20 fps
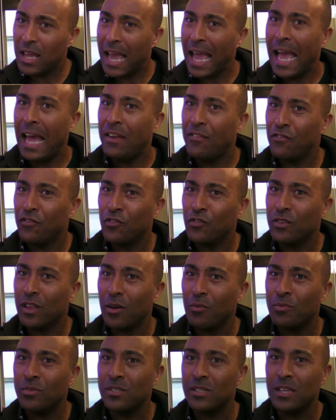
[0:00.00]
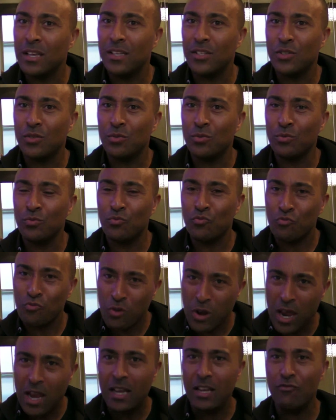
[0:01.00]
a handful that was there to
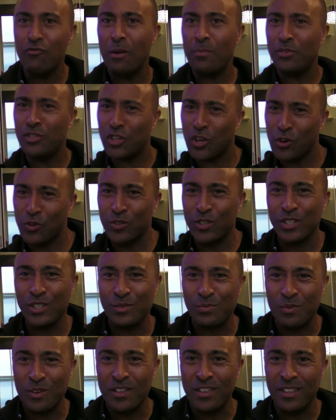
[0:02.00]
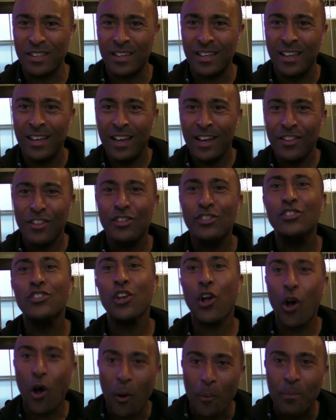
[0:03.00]
really rub shoulders with the
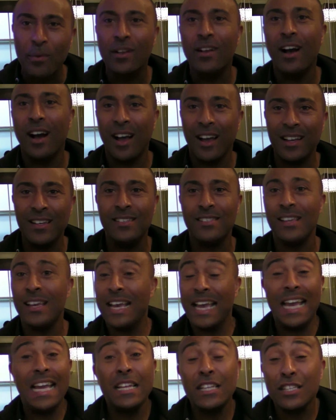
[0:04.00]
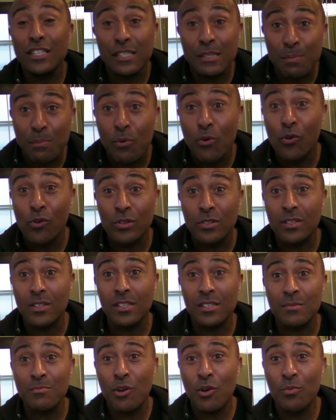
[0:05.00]
top guys in sport at
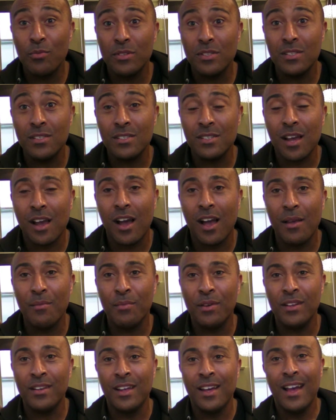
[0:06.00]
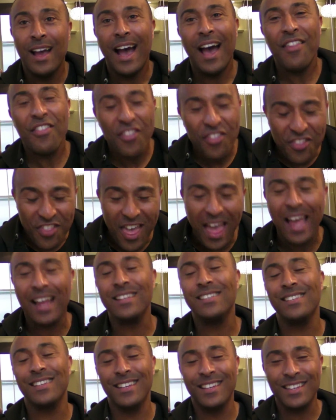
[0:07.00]
this moment in time. And
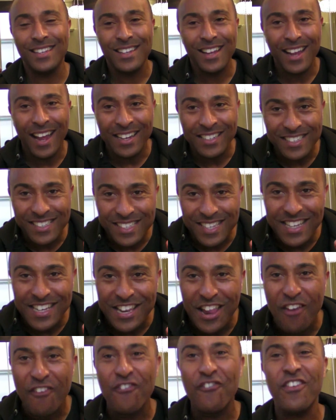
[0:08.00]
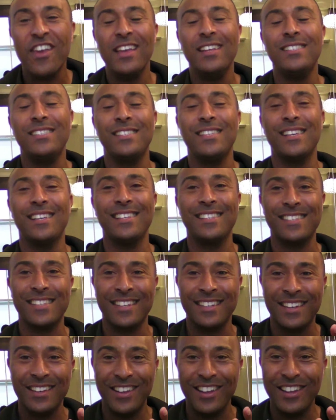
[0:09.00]
that, and seeing their faces
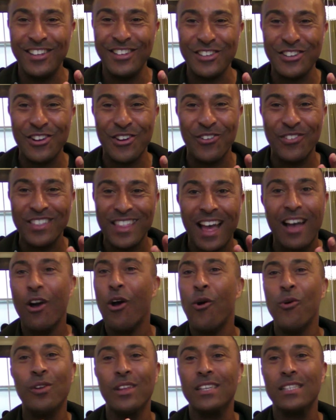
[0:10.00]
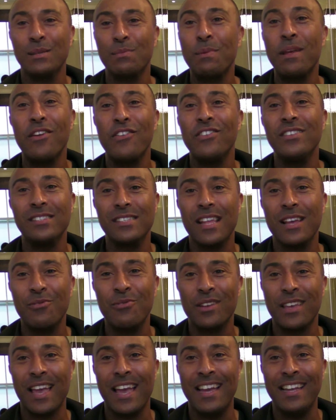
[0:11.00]
and, you know, that whole experience they
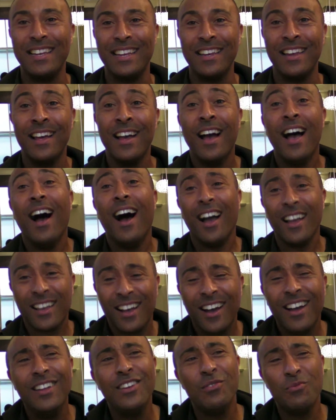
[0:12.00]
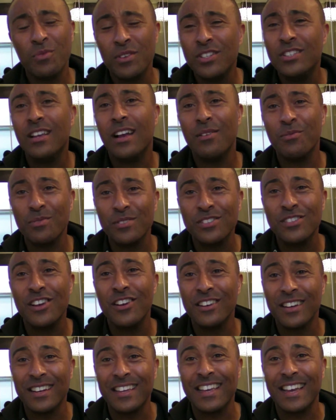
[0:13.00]
were gaining, I kind of wish I was
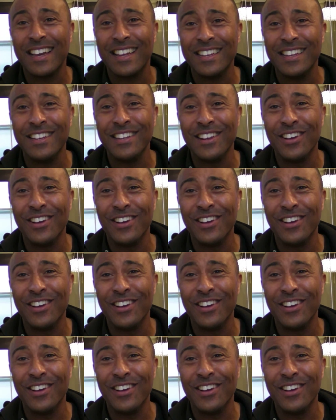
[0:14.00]
young again. And